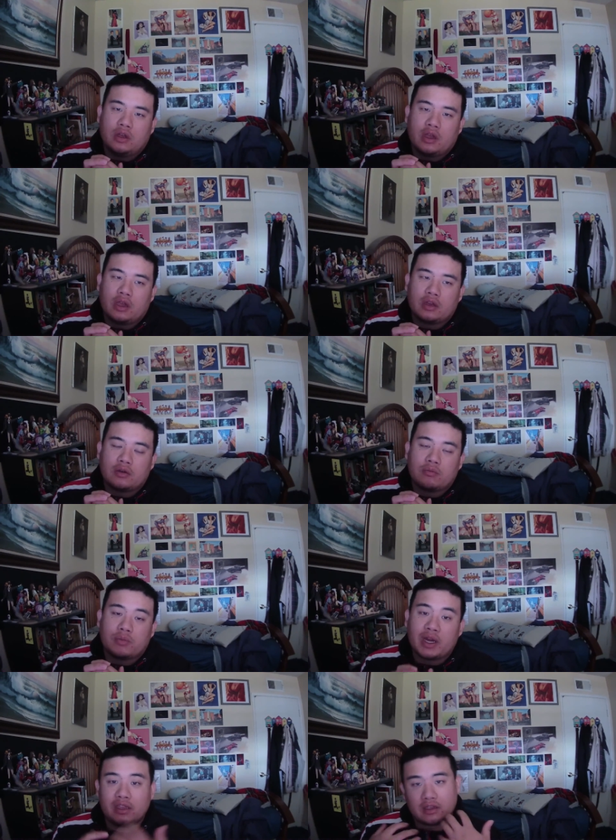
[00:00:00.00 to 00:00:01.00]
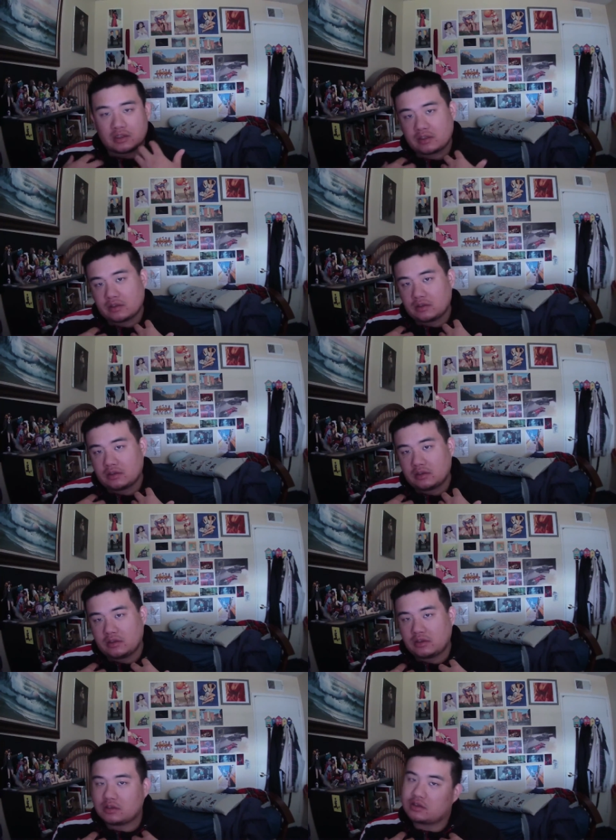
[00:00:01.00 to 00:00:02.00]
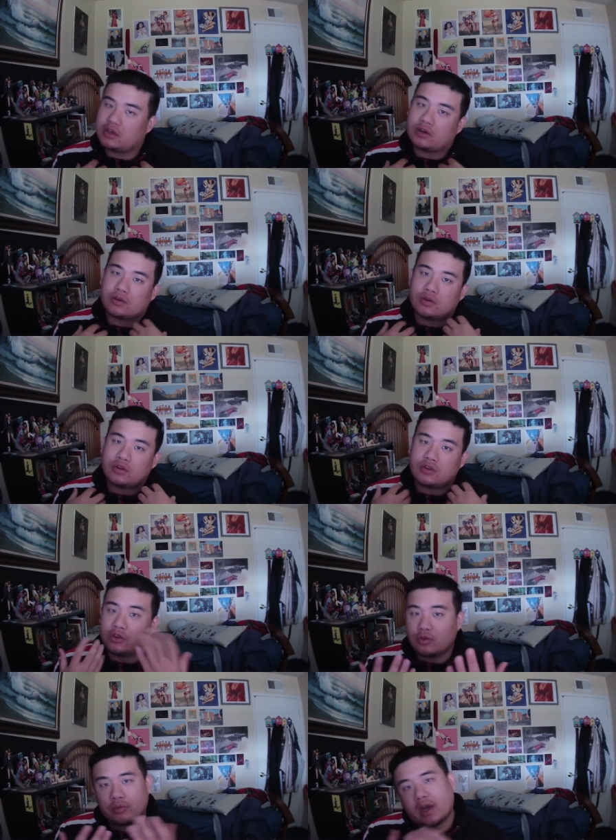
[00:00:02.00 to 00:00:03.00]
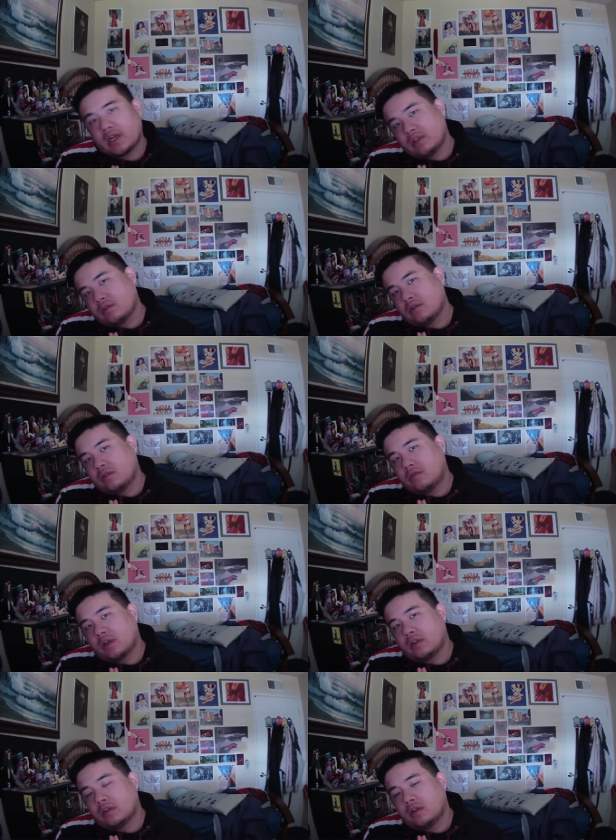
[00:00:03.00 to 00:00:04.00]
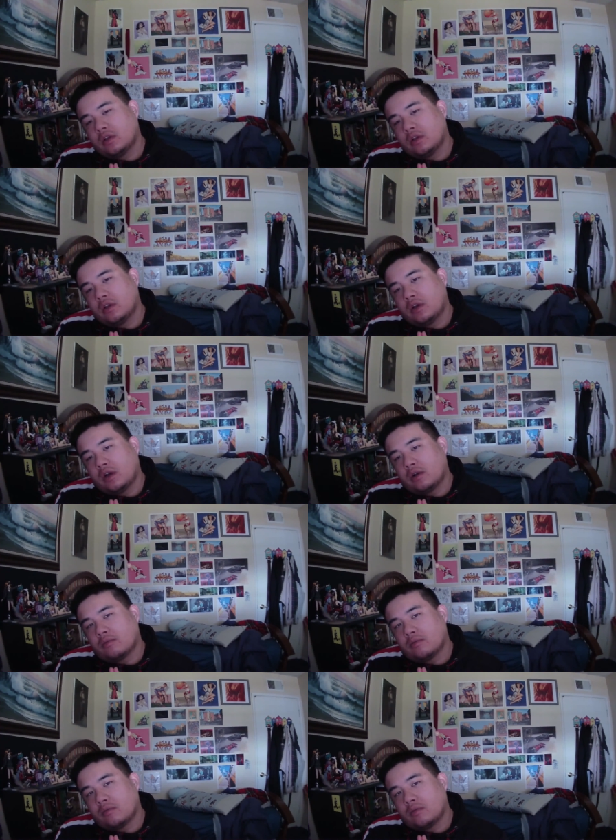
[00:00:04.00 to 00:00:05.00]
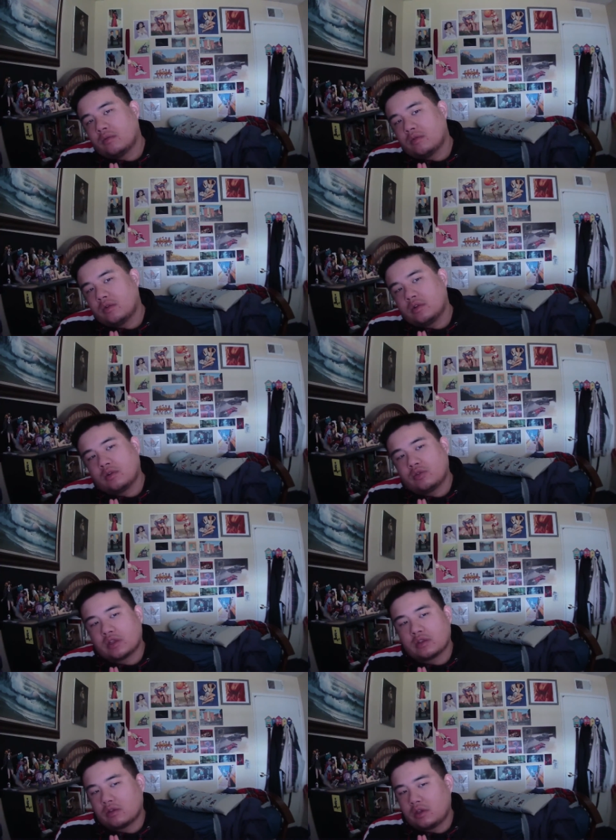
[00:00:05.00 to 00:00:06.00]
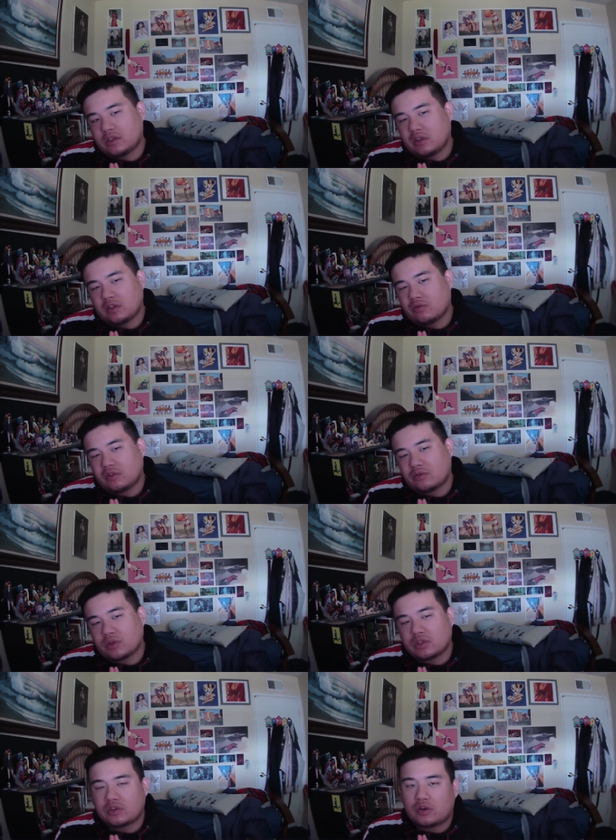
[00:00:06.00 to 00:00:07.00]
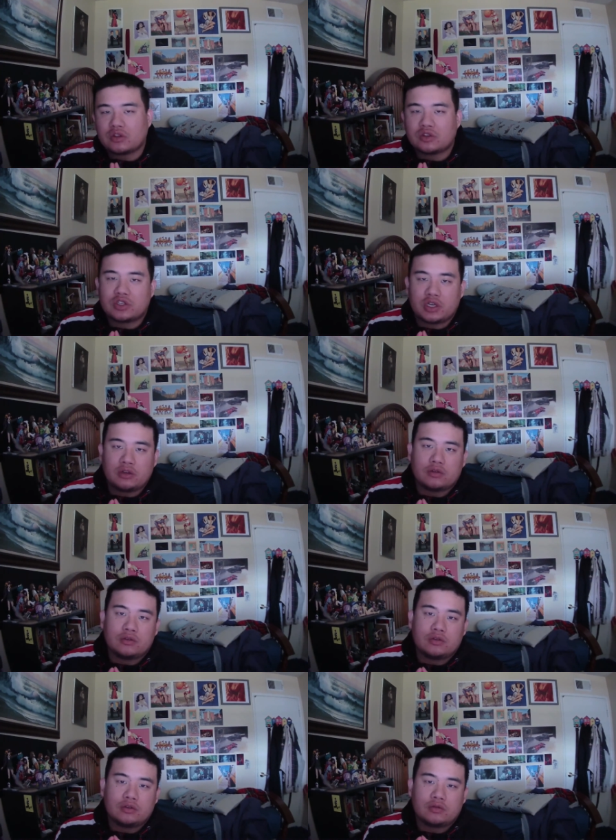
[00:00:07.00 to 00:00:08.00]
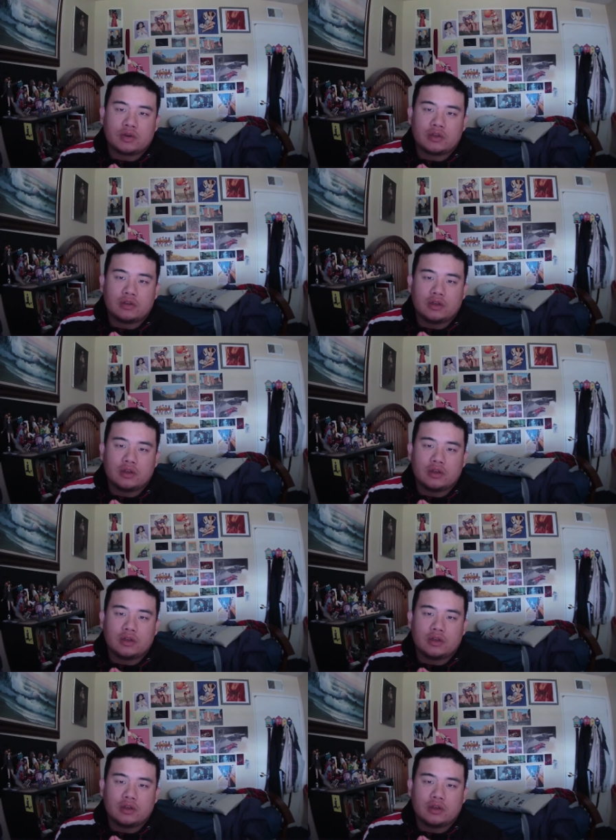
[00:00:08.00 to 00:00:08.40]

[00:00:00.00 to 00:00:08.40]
And my instinct is to tell you about it, right? Um, that instinct was what started this channel, right?